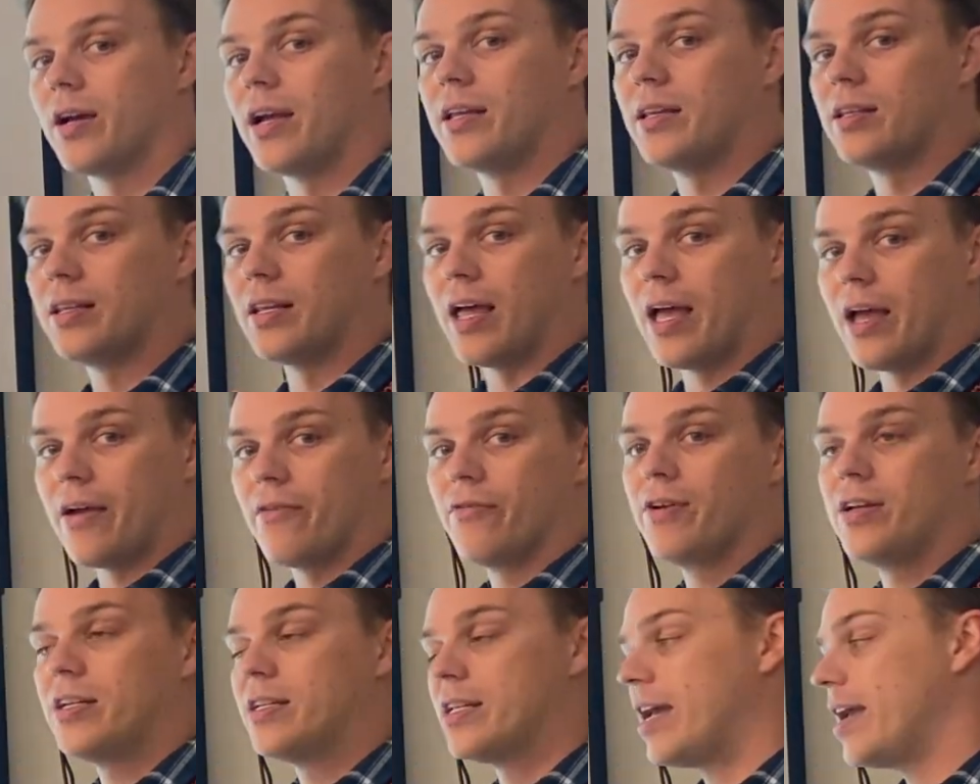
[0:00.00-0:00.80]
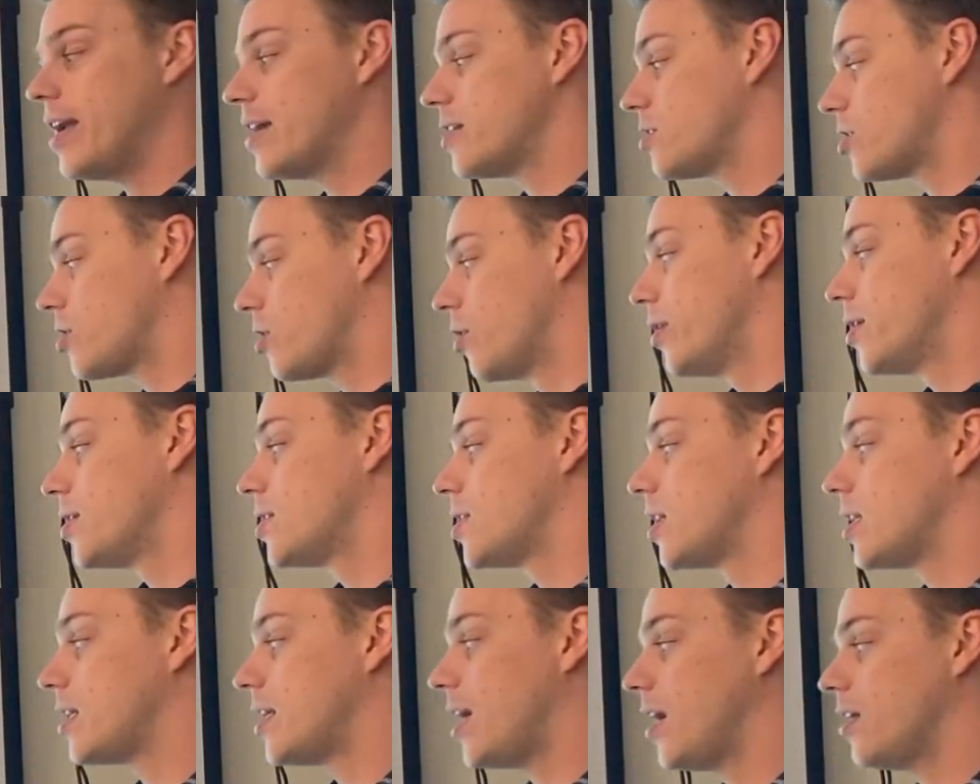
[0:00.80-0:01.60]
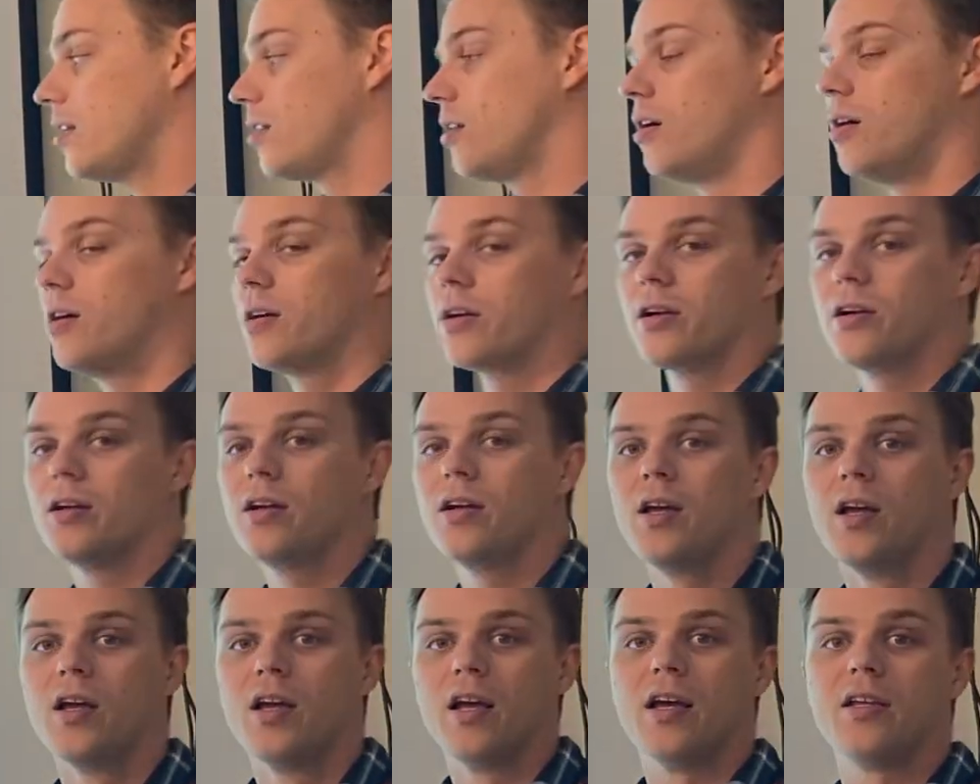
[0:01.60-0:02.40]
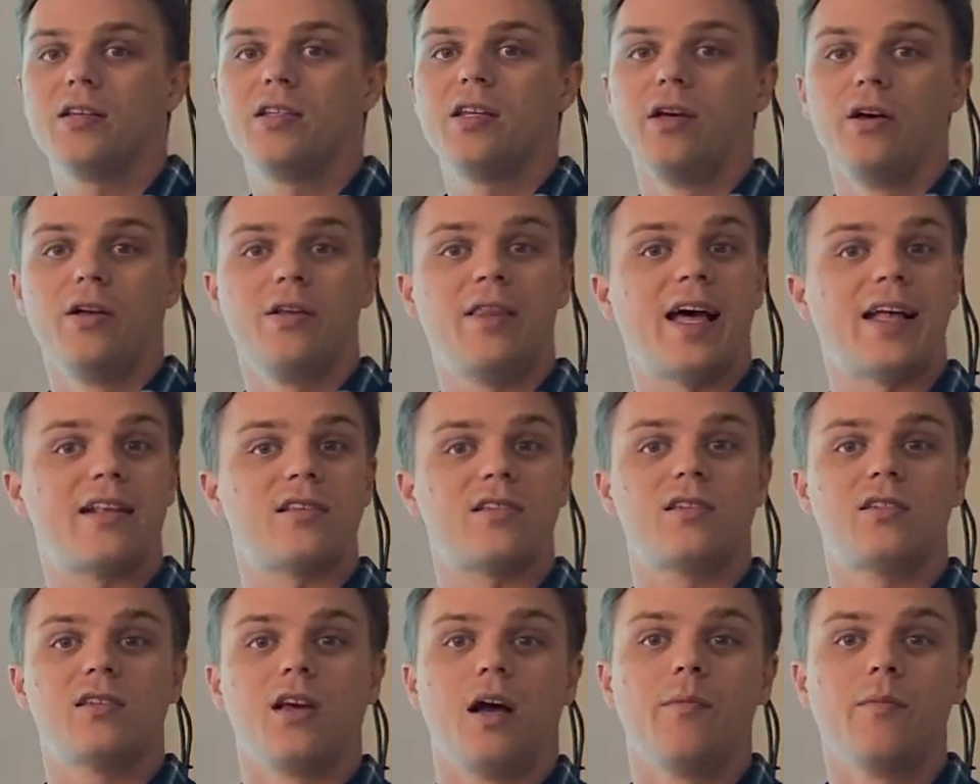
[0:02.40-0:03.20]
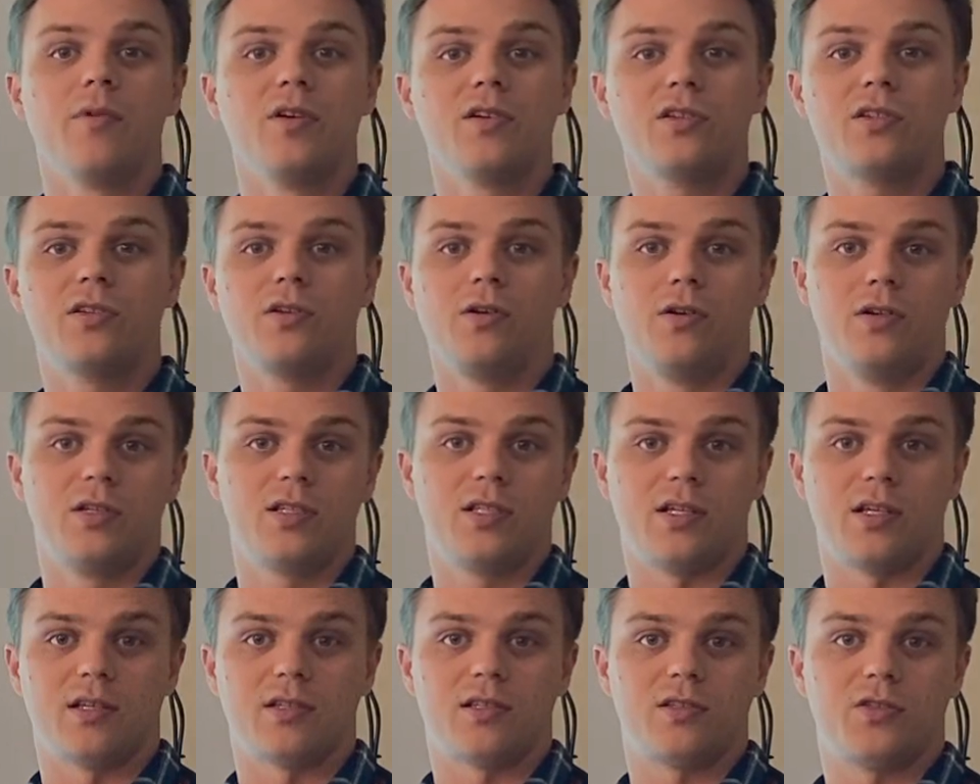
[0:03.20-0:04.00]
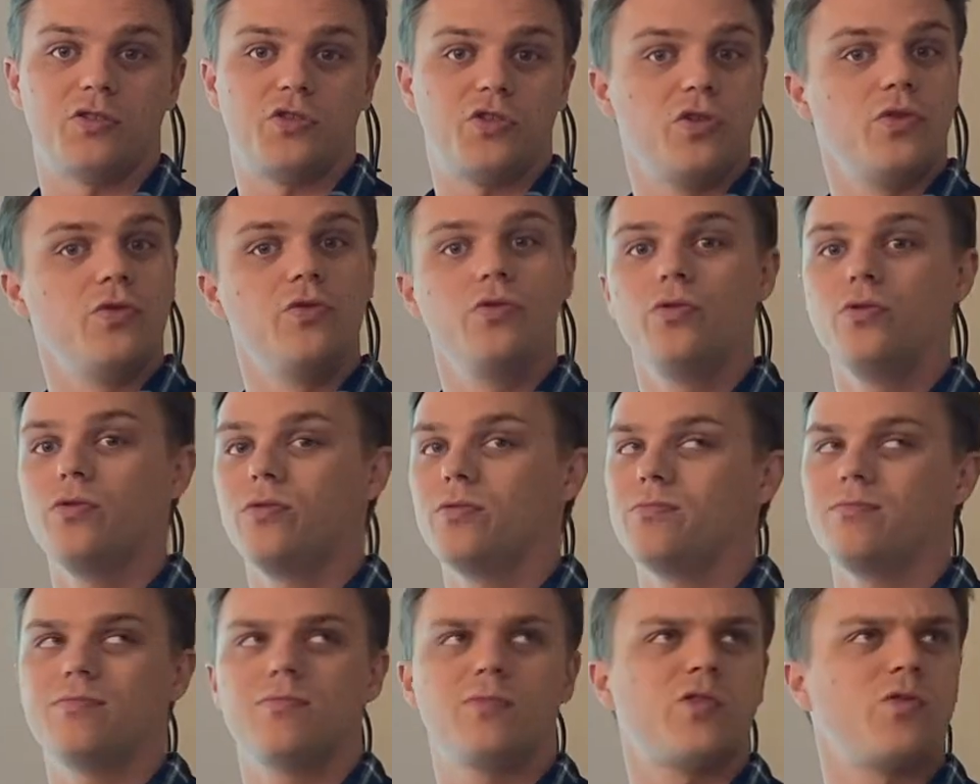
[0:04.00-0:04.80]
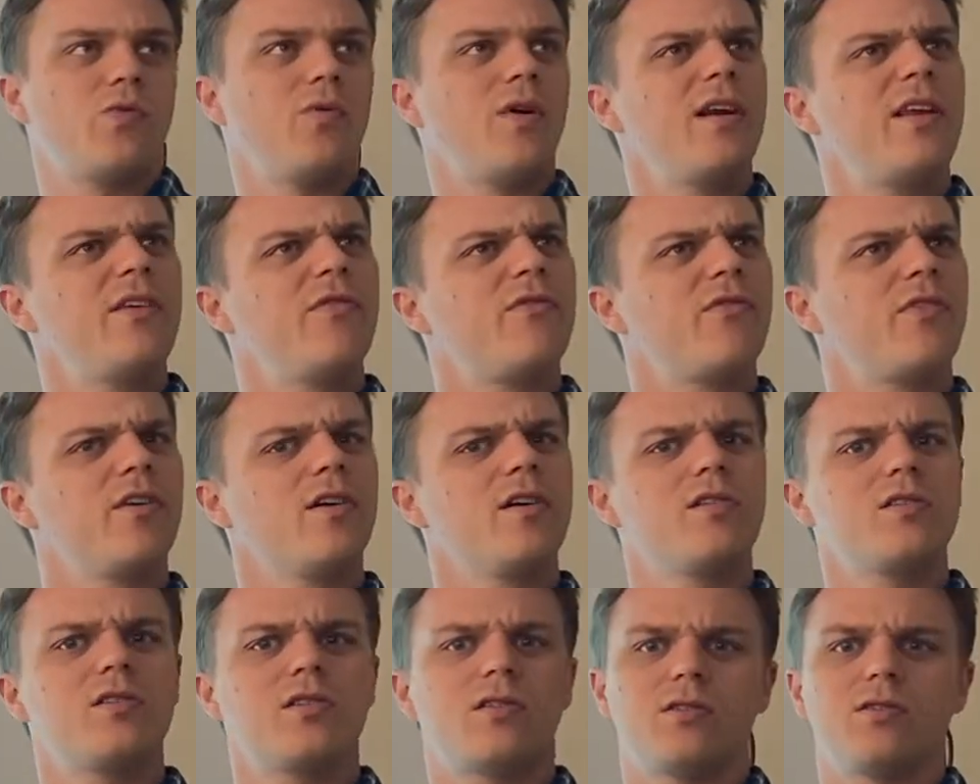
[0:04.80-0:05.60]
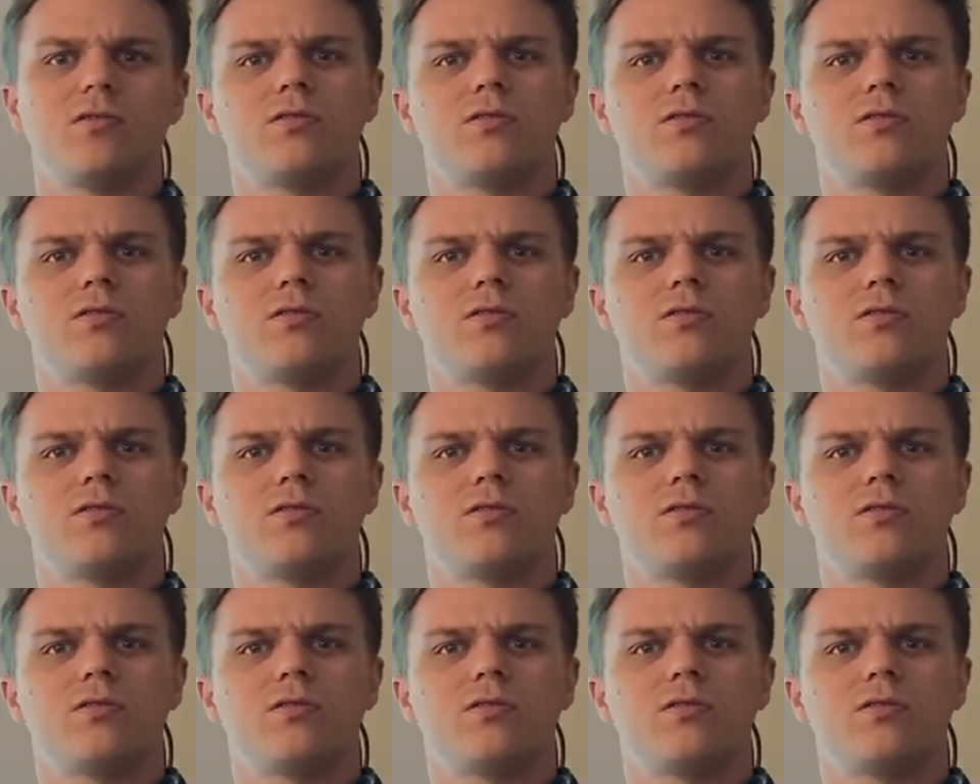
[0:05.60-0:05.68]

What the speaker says: And every day it's going to get longer until that summer solstice, June 21st,